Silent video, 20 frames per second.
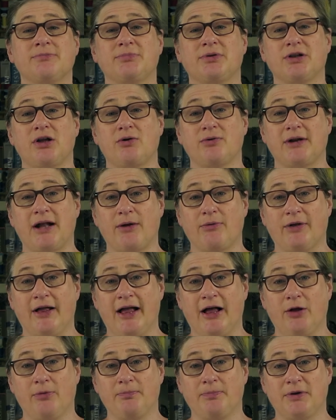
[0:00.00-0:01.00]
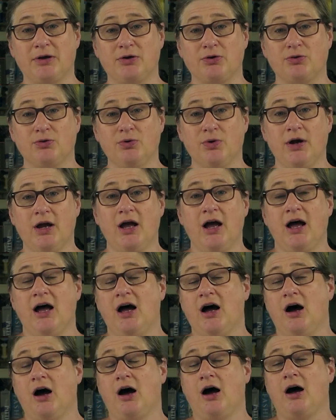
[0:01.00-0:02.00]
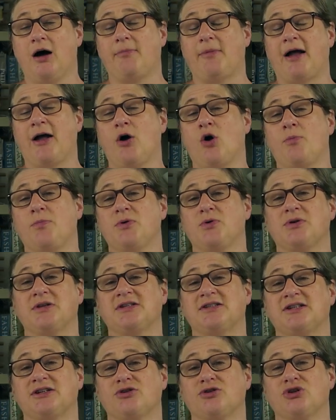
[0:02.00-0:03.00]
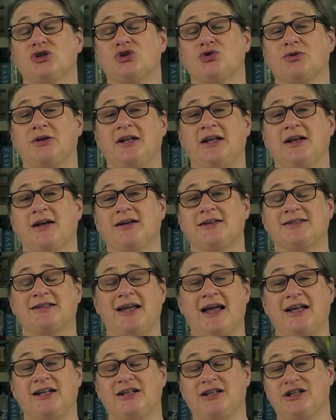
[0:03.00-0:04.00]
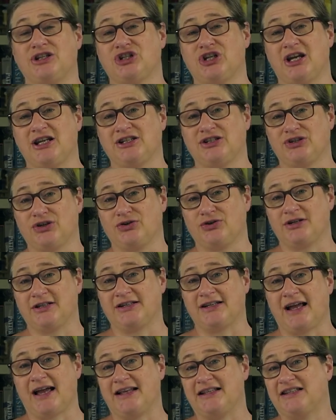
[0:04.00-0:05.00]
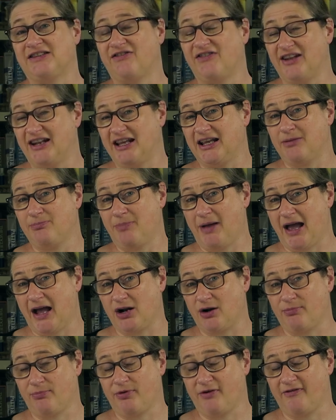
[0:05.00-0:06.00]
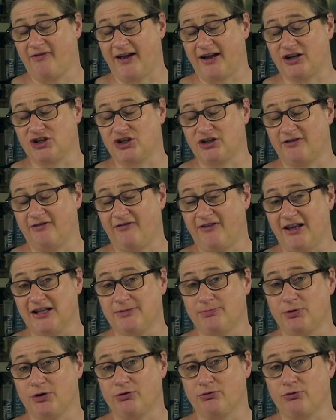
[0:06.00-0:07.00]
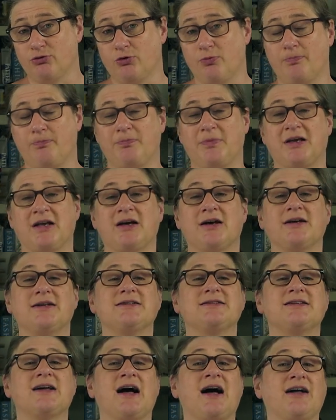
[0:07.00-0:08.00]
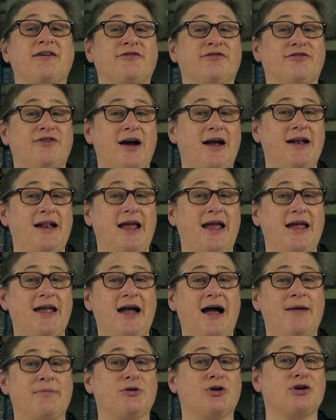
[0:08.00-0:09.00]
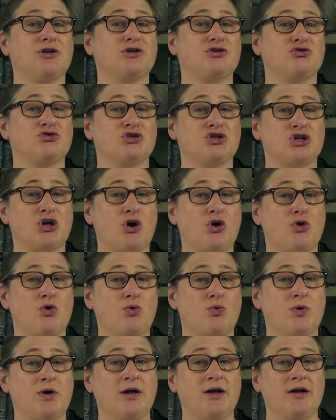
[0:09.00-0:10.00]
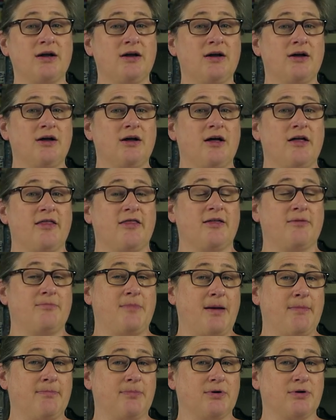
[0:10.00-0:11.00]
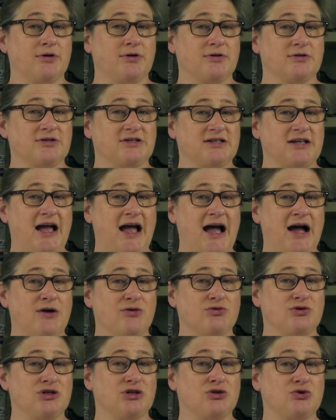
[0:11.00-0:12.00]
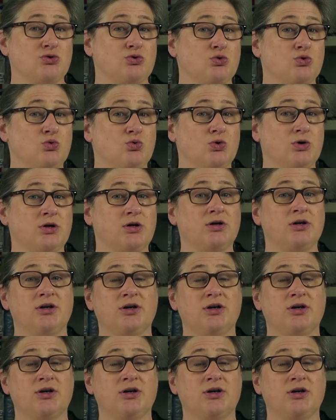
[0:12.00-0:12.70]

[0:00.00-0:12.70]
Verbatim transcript: them below and I will help you. I hope you consider joining us in J Stern Designs Fitting and Pattern Perfection Facebook group, because on Friday I'm going to show the members how to